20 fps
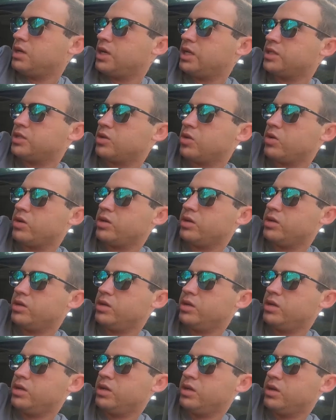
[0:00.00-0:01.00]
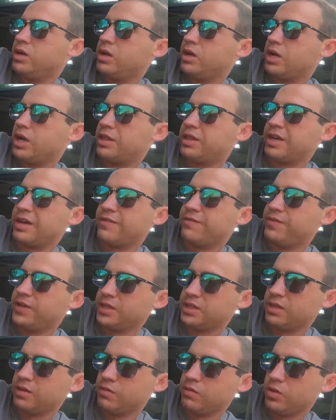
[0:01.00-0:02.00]
I think I
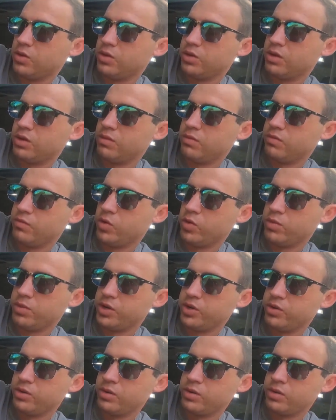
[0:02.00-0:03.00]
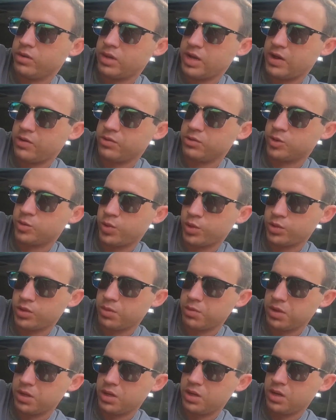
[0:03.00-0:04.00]
fixed the voltmeter how it was supposed
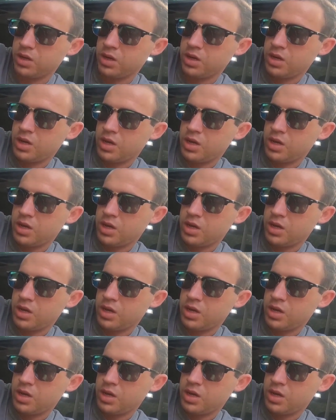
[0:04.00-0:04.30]
to be,